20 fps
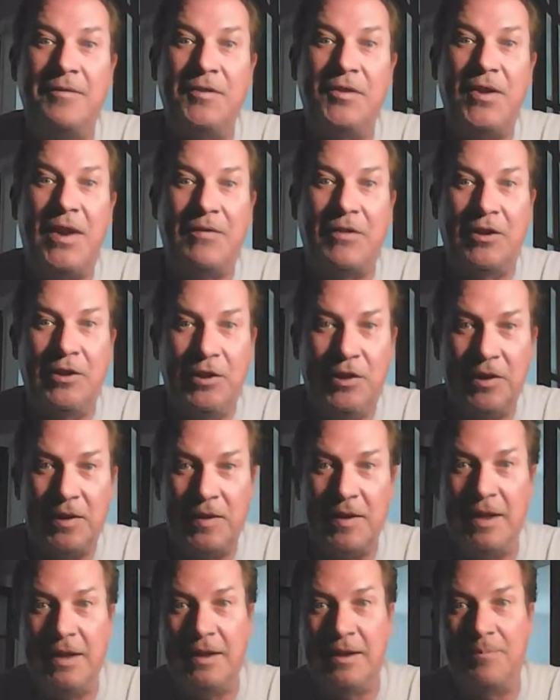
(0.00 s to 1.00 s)
So you have to look
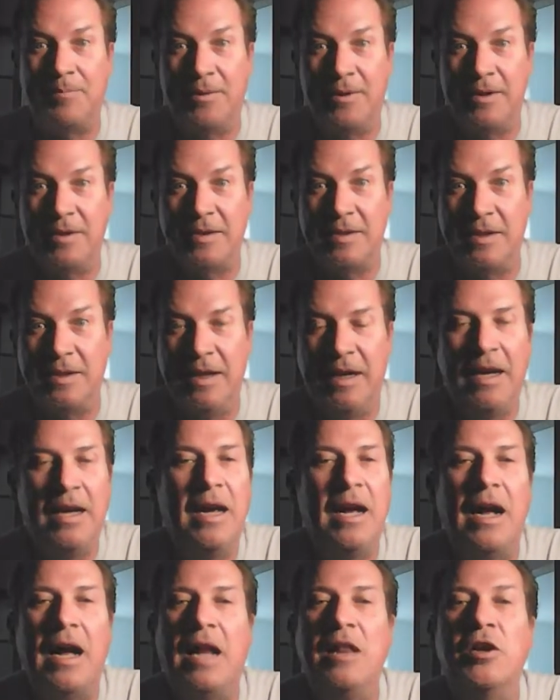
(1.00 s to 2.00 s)
like the person.
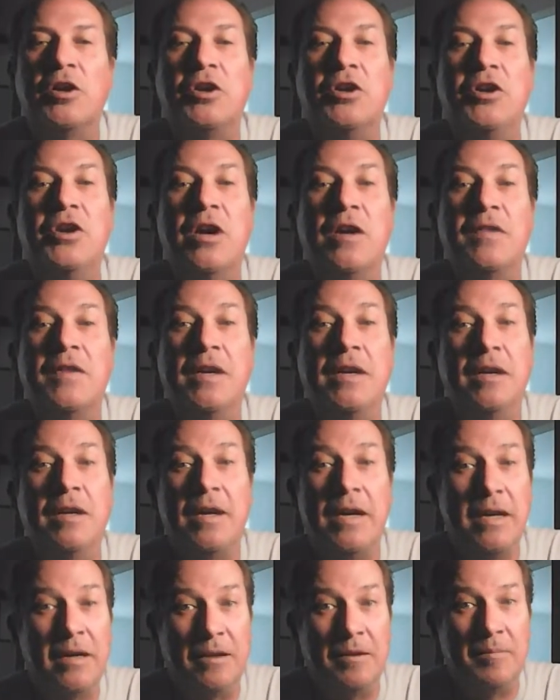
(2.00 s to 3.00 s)
I look nothing
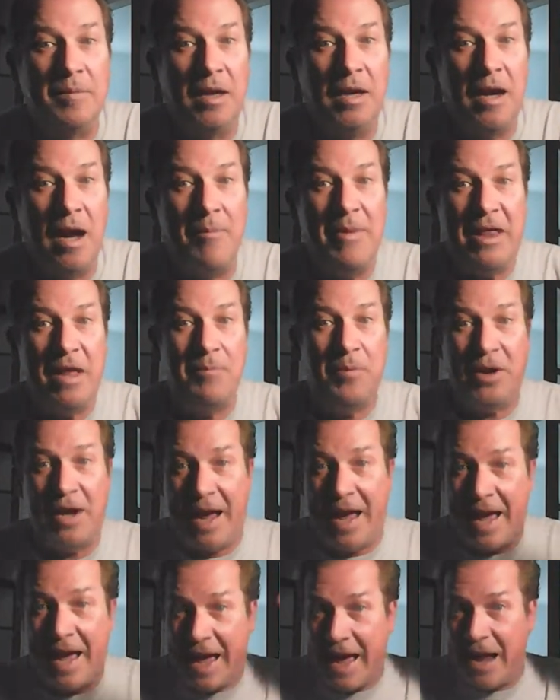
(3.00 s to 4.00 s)
like him. I mean, they put a
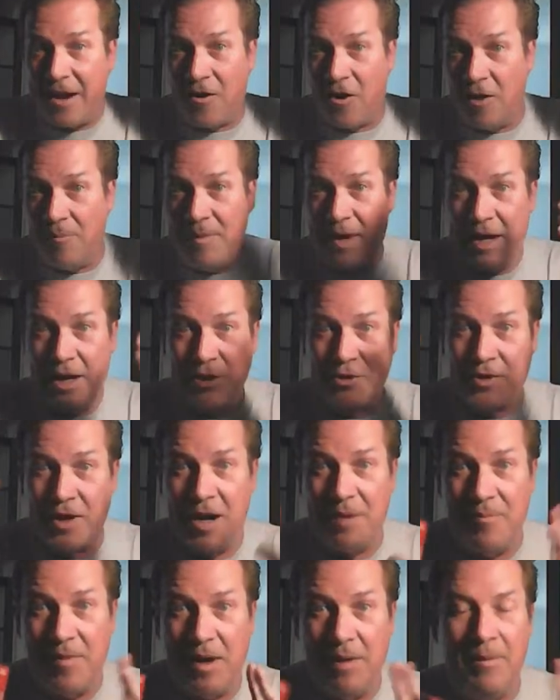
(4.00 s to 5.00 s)
hat on me and try
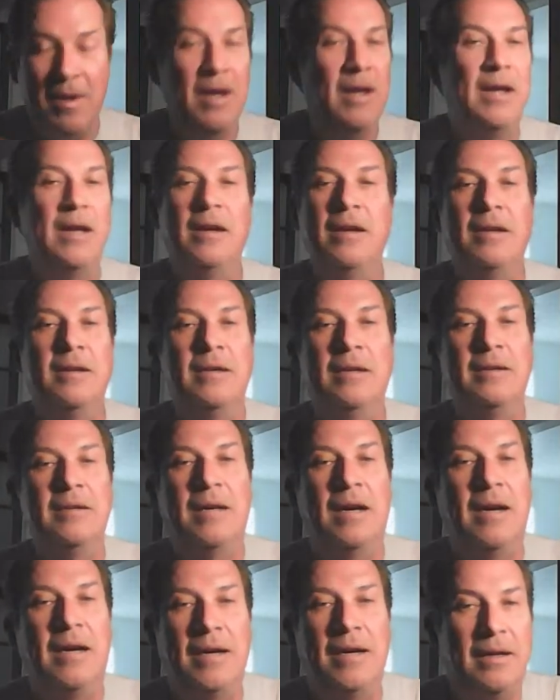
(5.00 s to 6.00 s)
to make me,
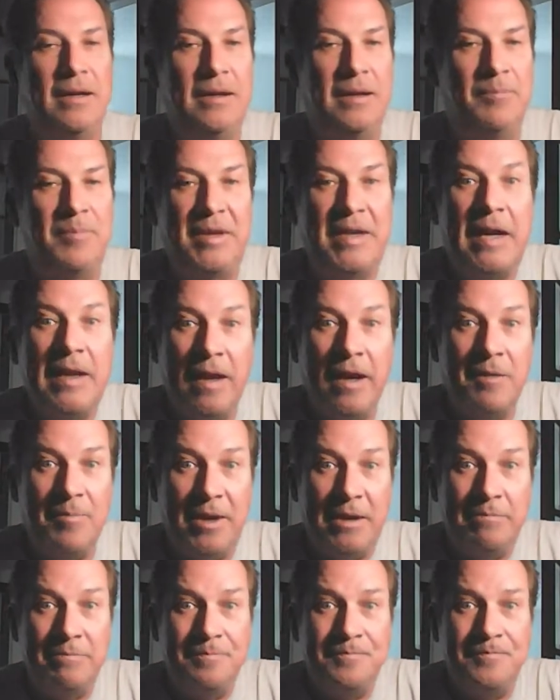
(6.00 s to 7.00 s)
but they liked me.